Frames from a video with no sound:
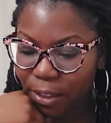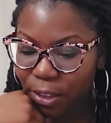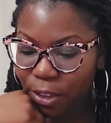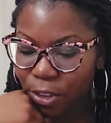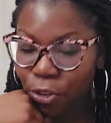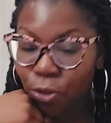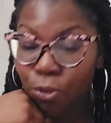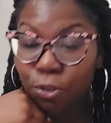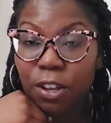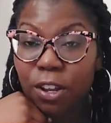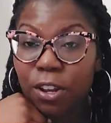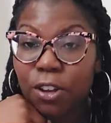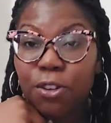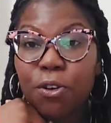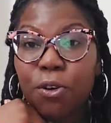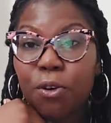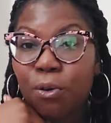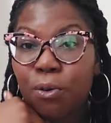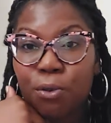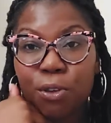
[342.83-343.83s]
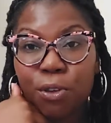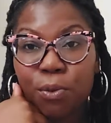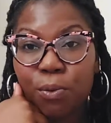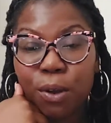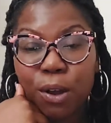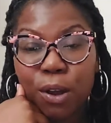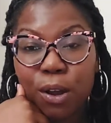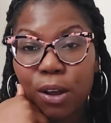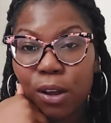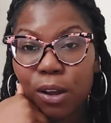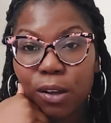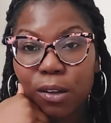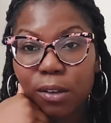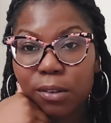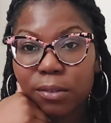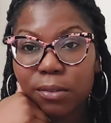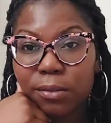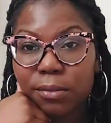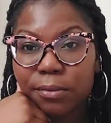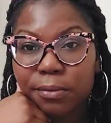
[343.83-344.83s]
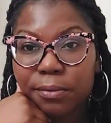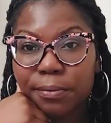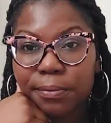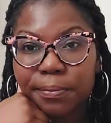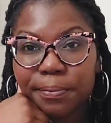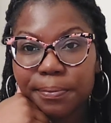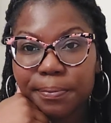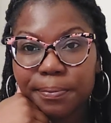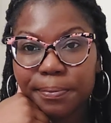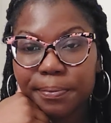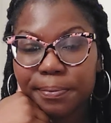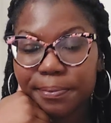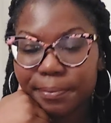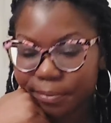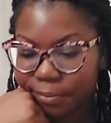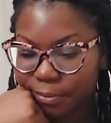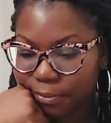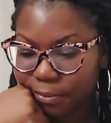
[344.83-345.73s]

you didn't know who you were Mm-mm.